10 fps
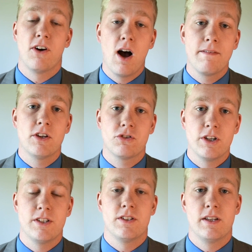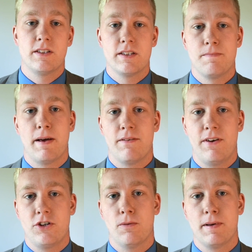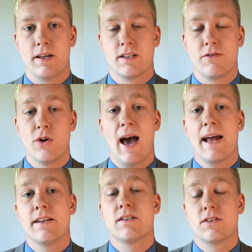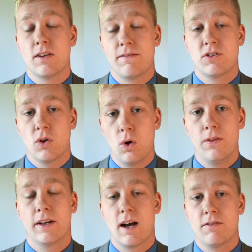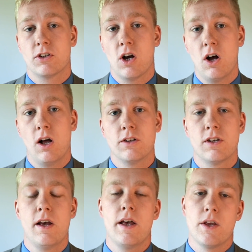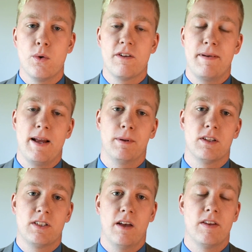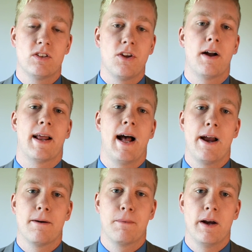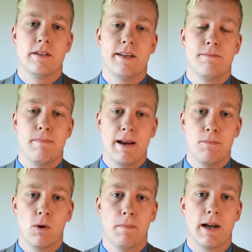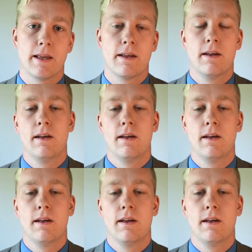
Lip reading: for obvious reasons, this isn't beneficial because if you hadn't sold the covered calls, you would have been able to sell this stock at a higher price and made more money.